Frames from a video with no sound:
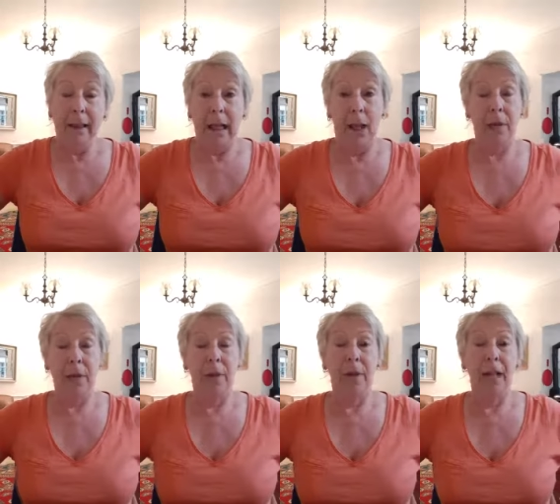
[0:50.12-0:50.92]
I
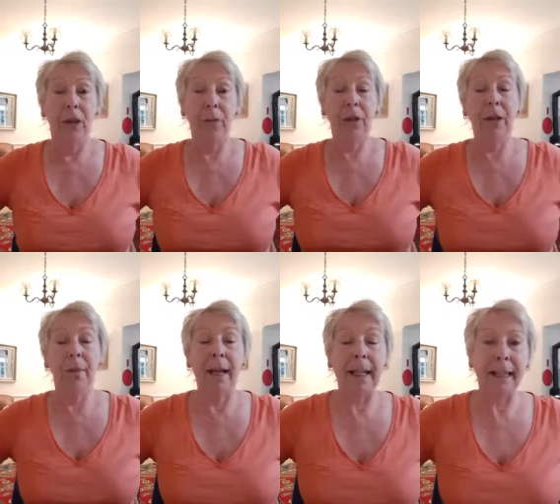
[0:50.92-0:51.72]
wonder when they'll be going
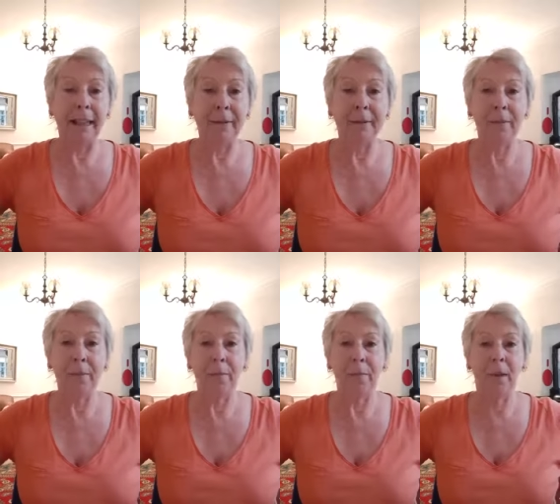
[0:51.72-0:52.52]
back.
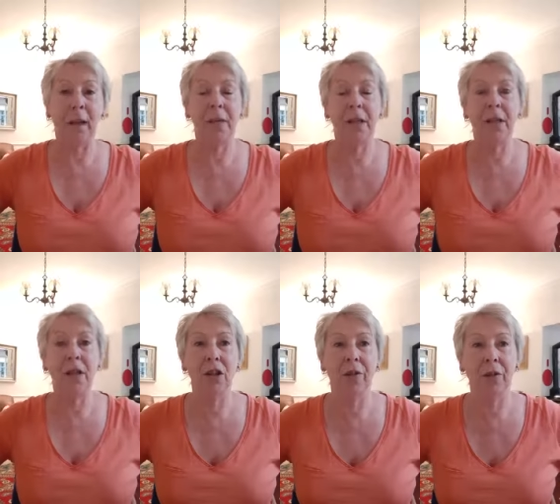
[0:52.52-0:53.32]
I was a
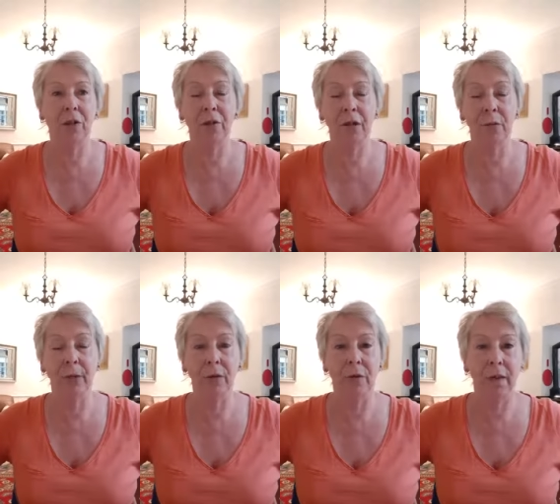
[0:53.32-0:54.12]
teacher for over
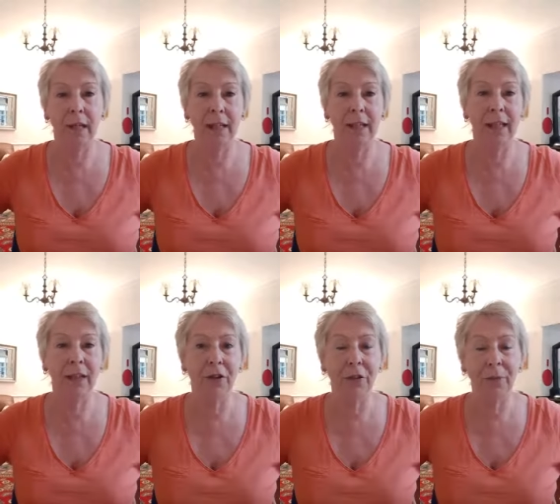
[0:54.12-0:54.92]
well over 30
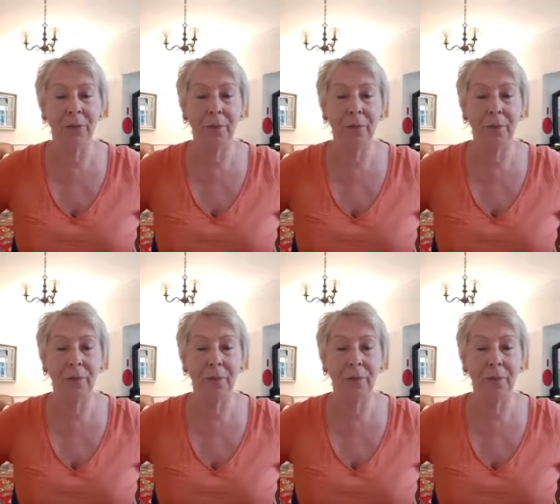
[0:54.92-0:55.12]
years,